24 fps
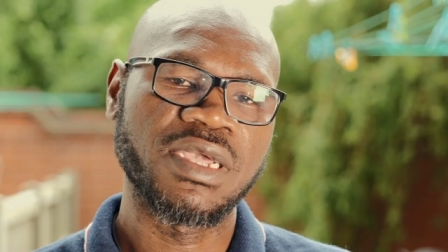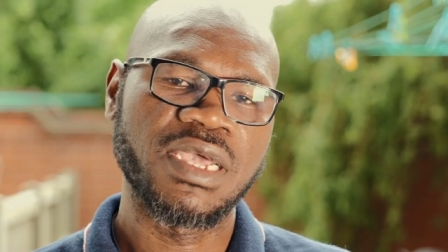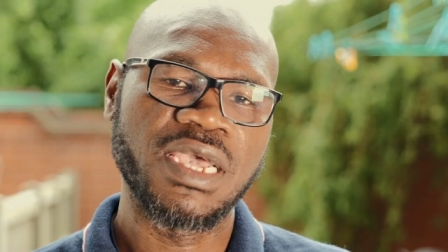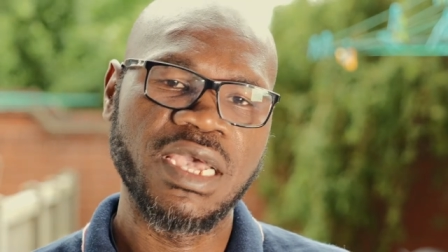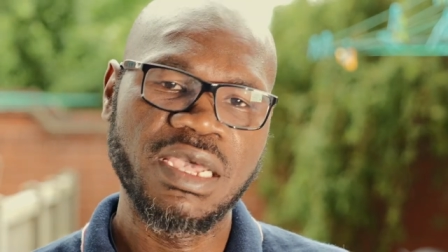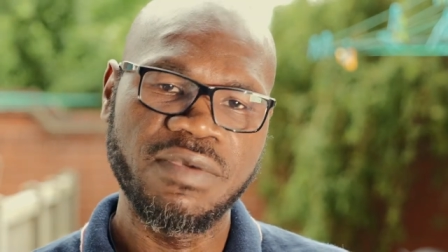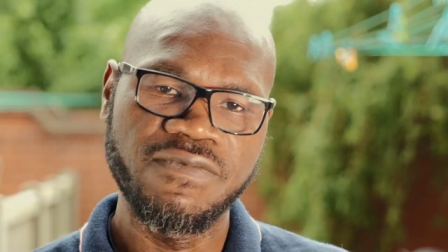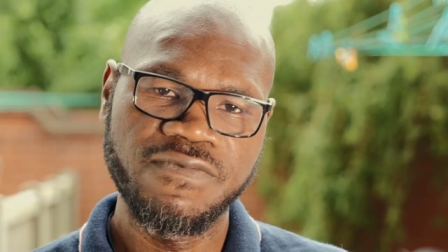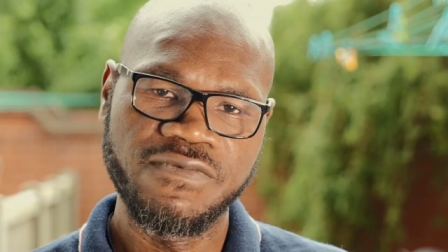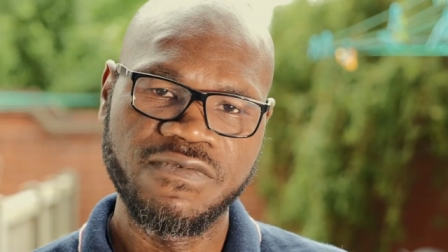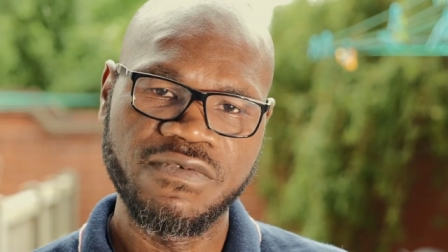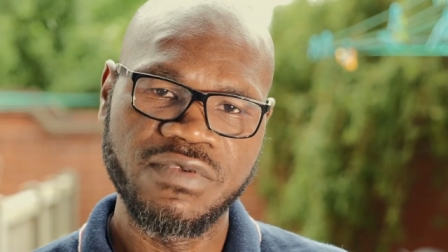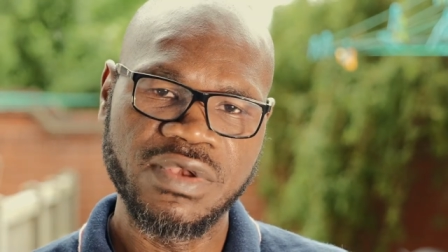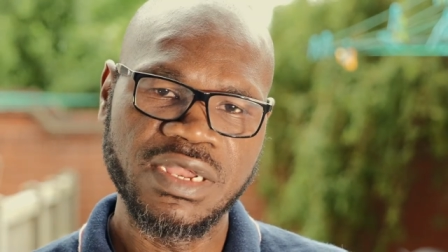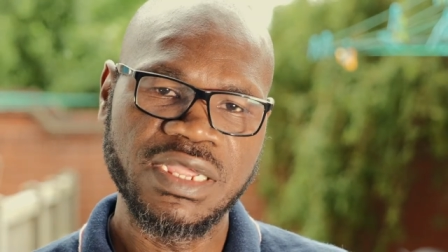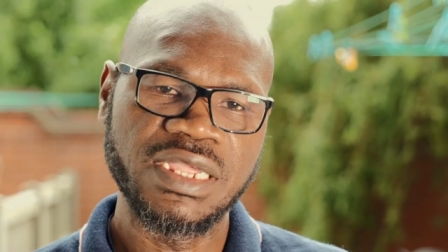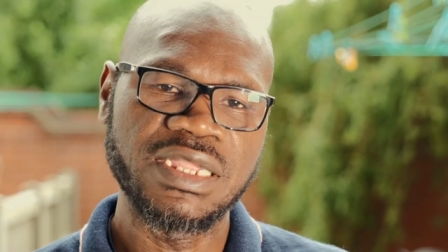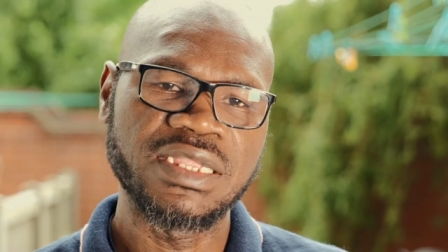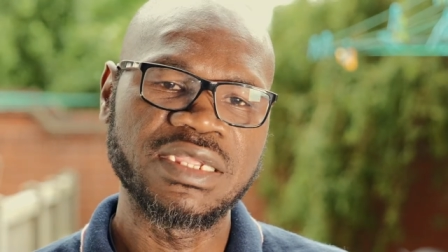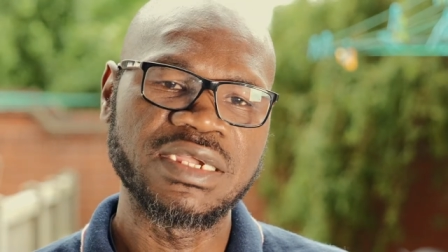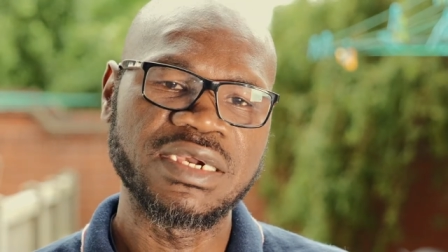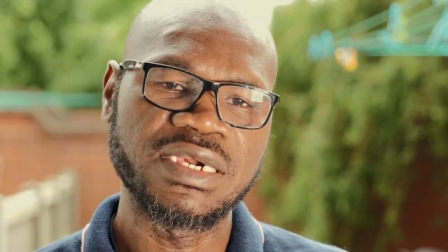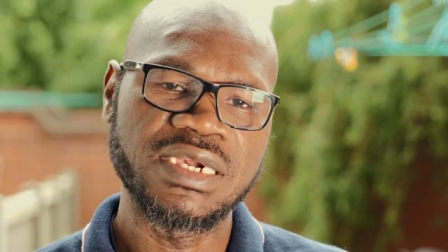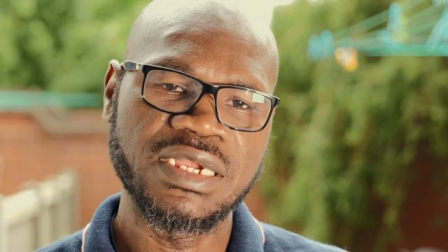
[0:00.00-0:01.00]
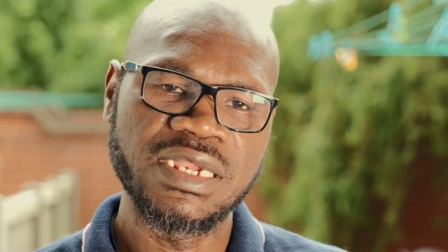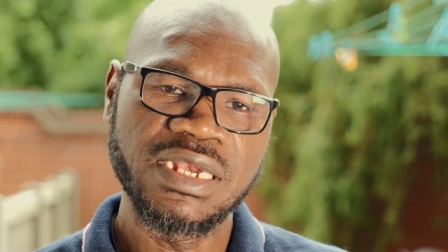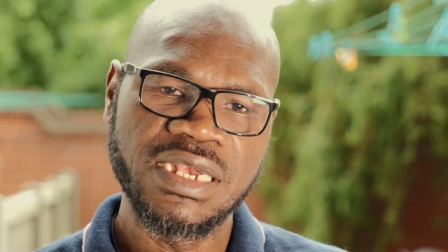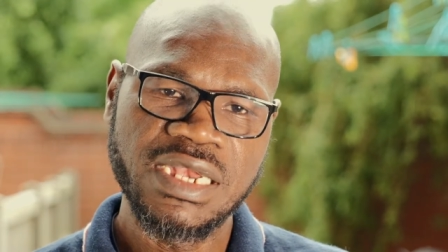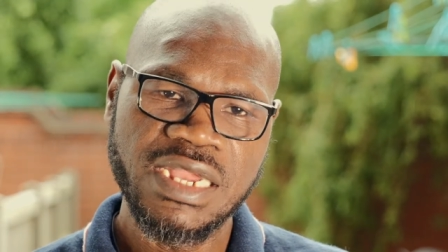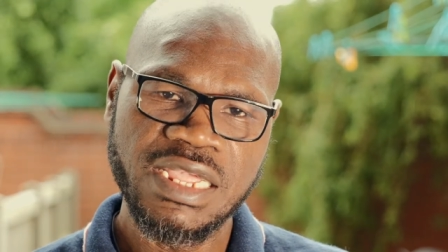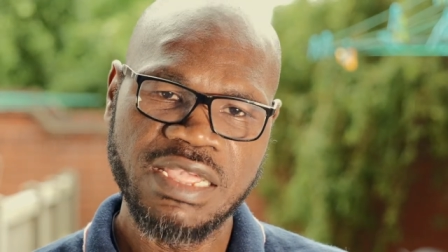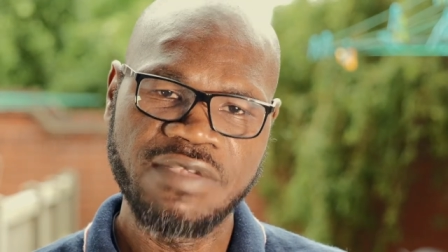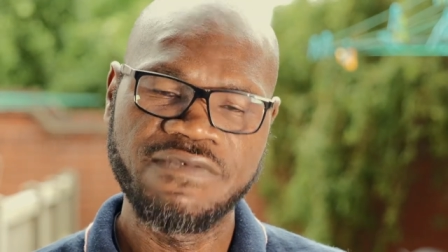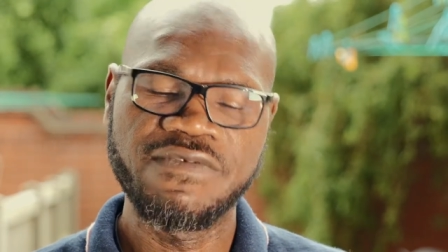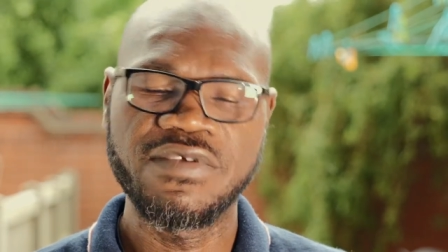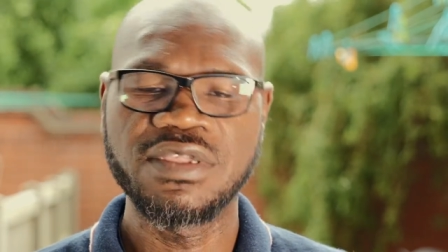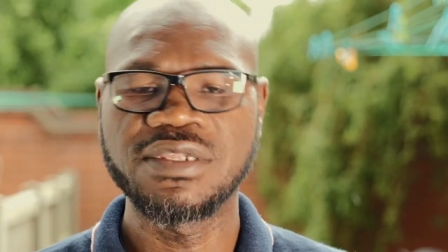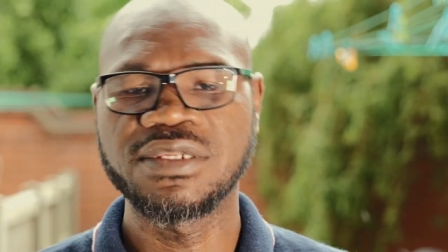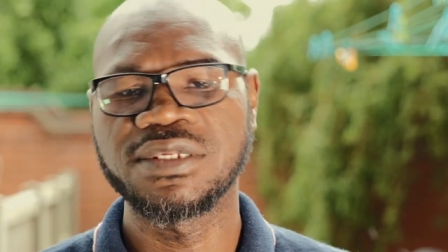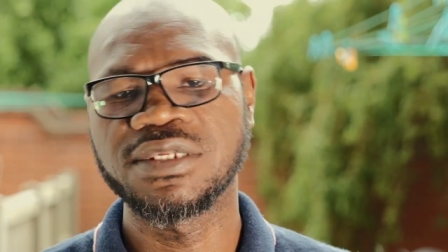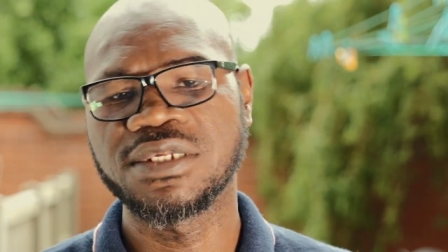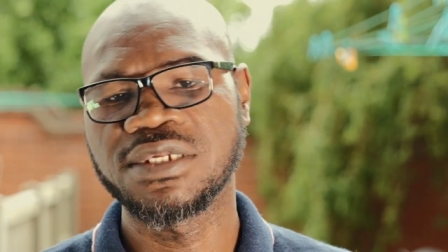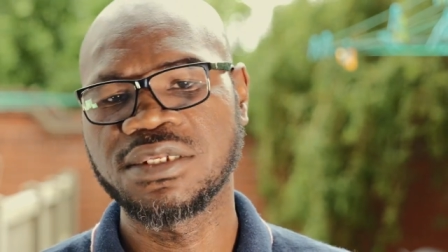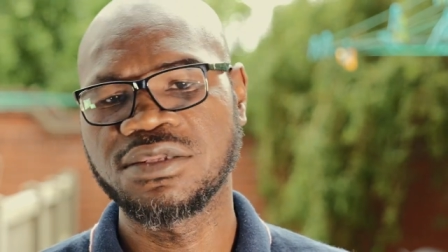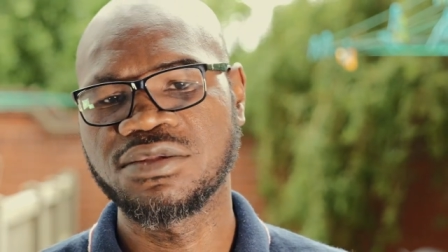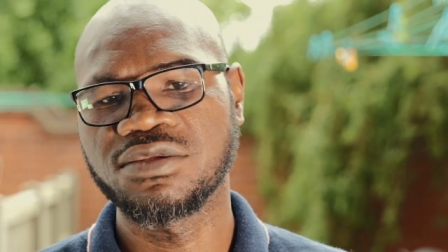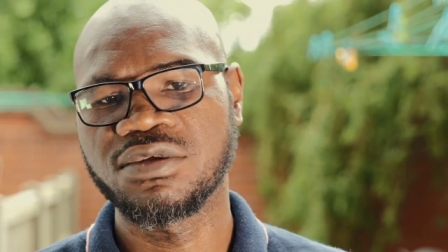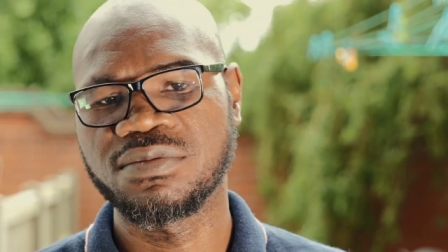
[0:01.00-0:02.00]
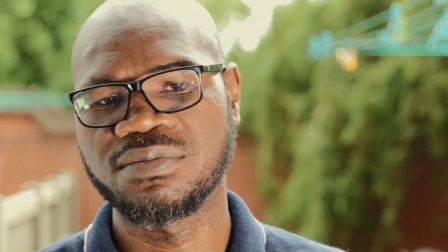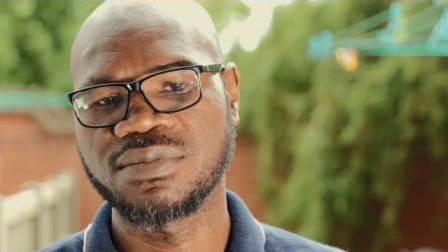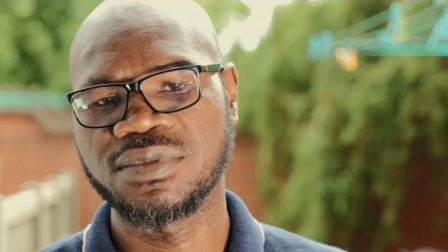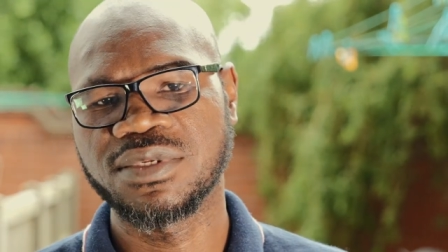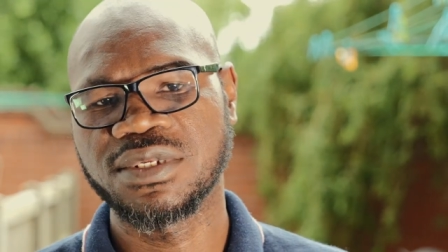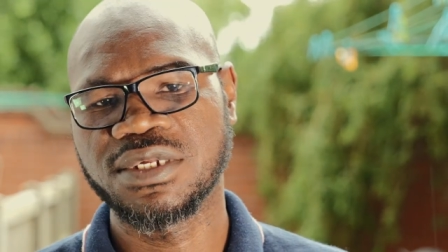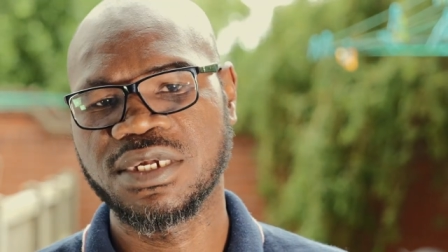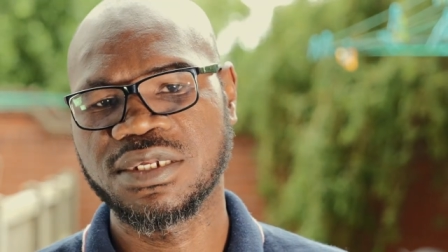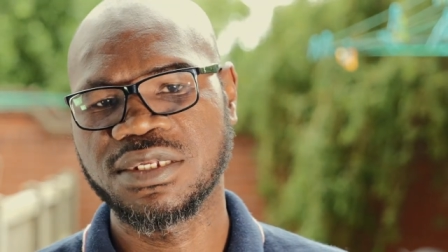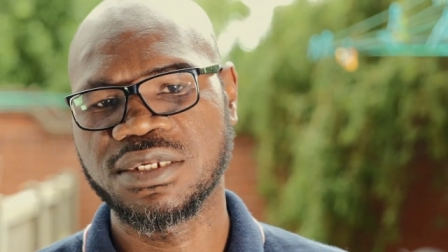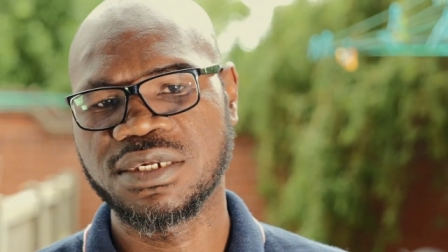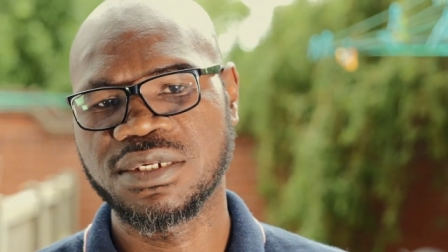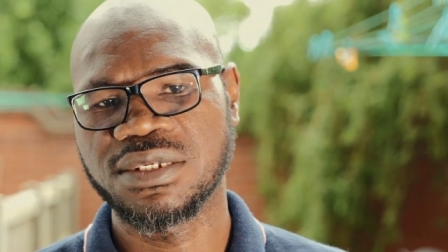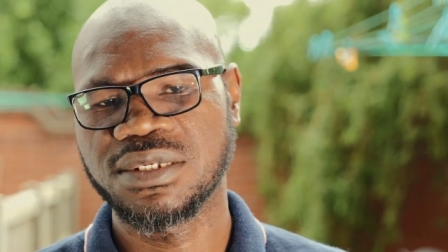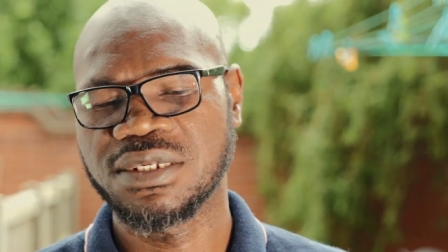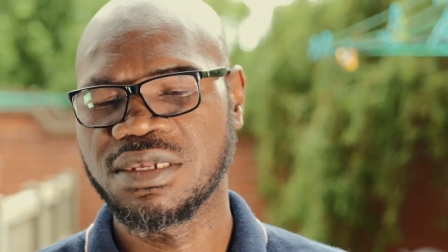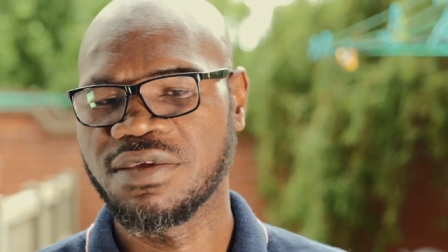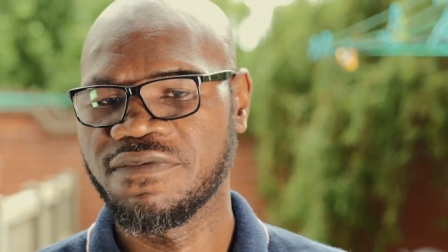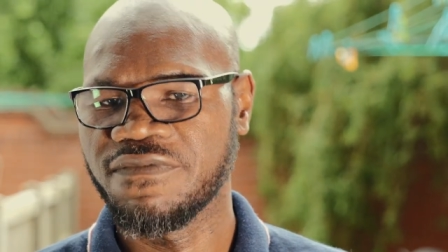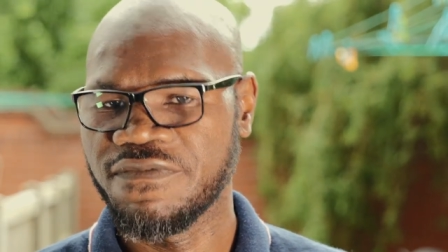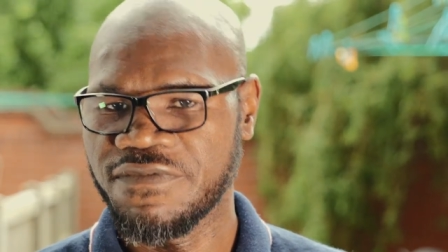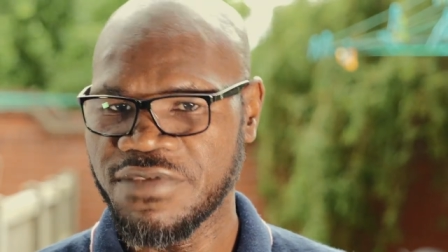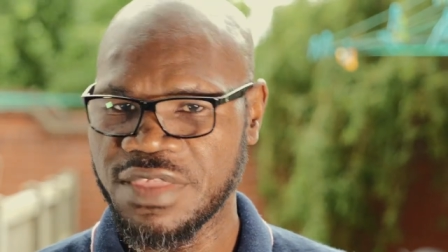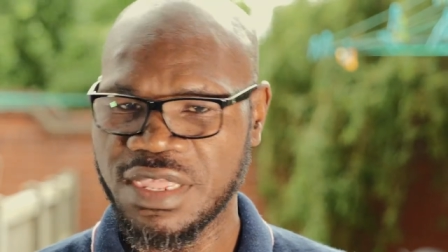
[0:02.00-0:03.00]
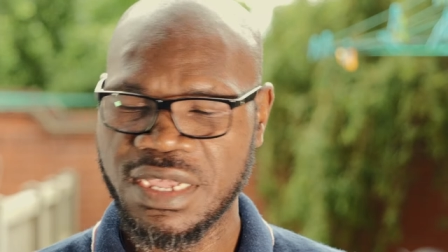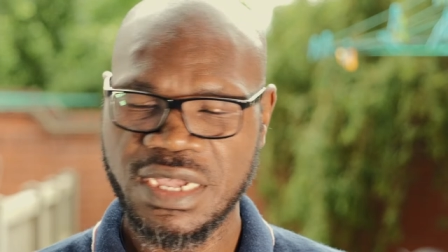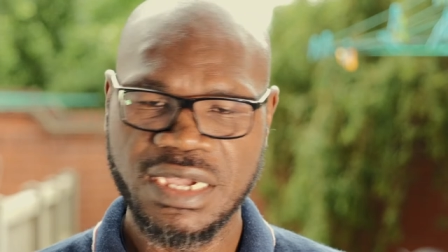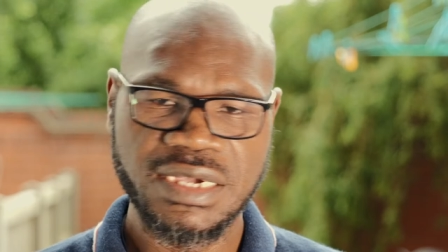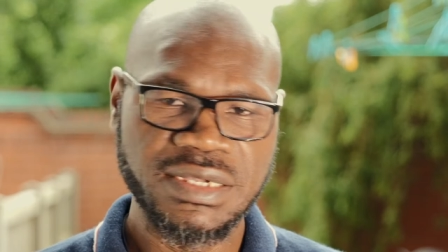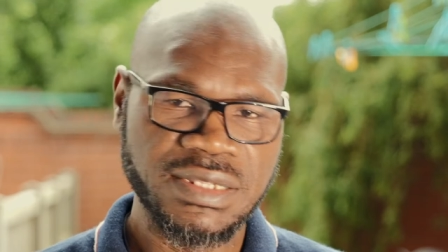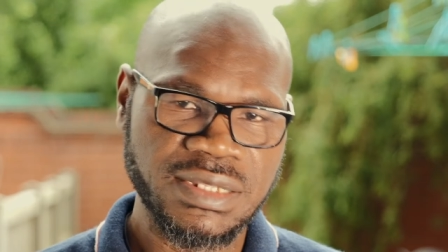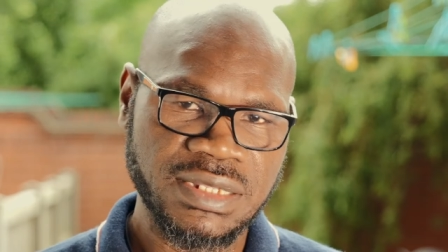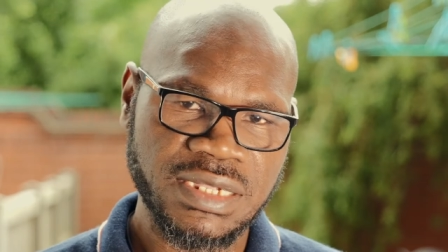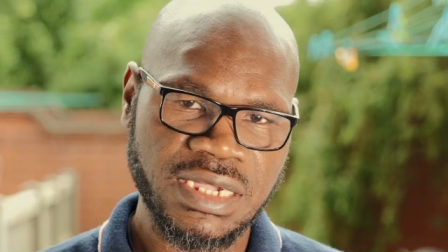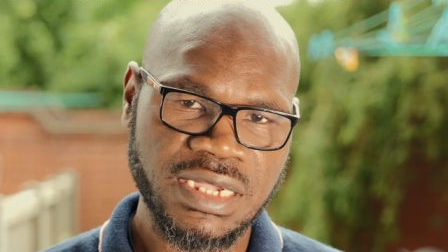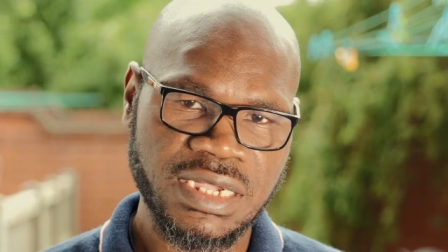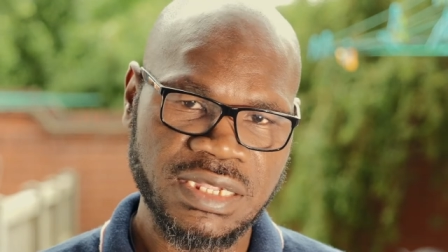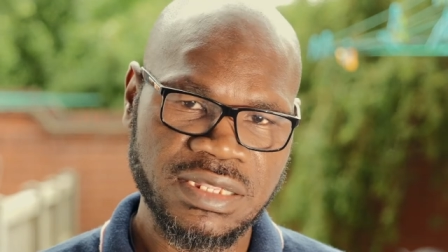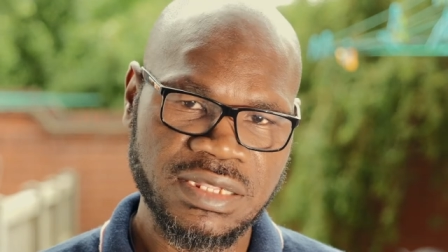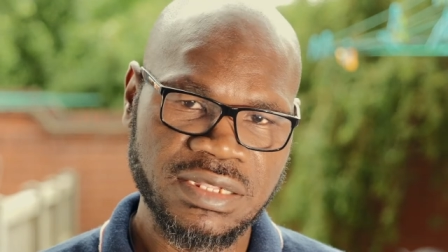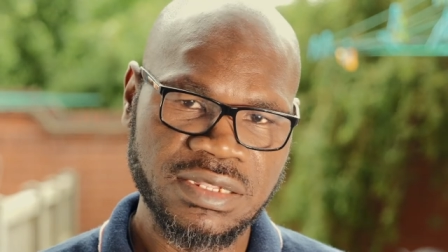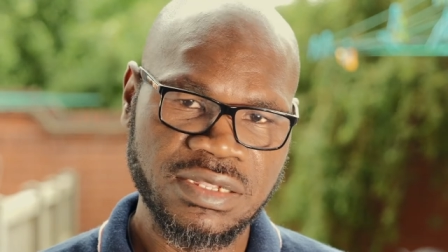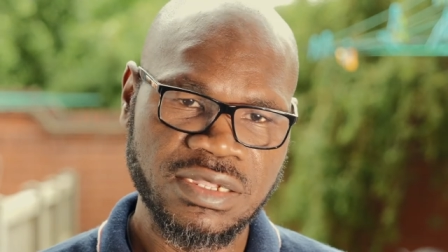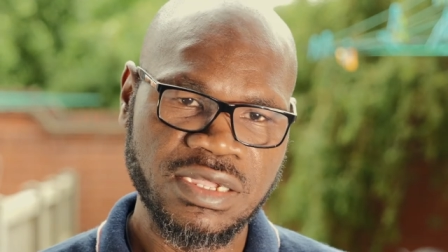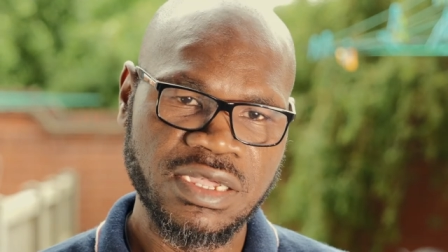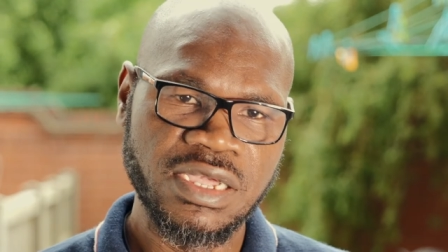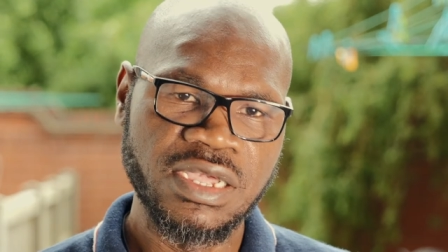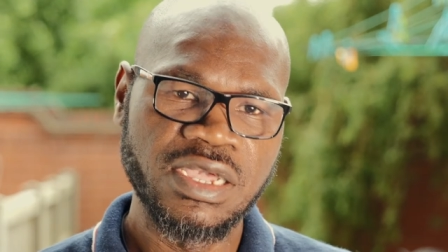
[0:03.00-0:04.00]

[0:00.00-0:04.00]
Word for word: helpful in relieving symptoms such as severe anxiety